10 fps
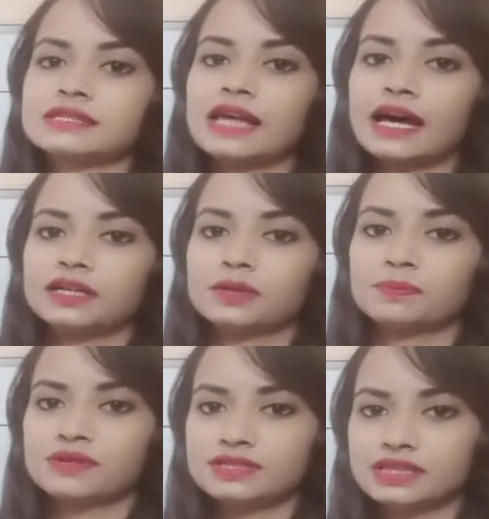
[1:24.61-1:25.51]
that a
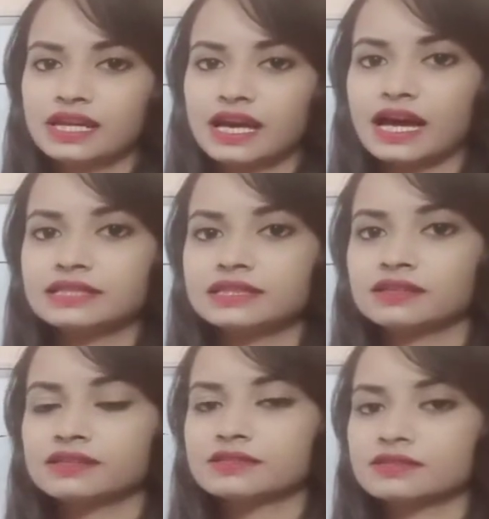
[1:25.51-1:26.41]
person has in
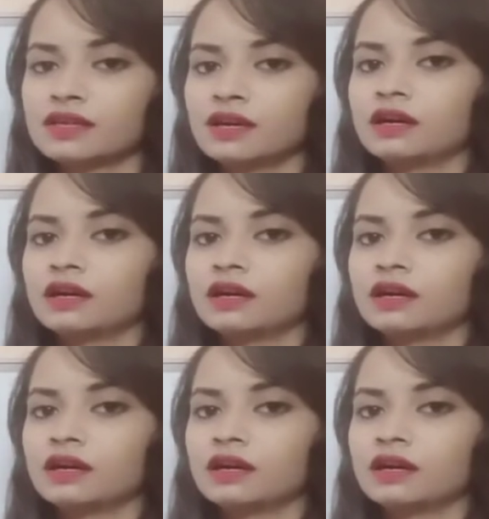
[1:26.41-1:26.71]
his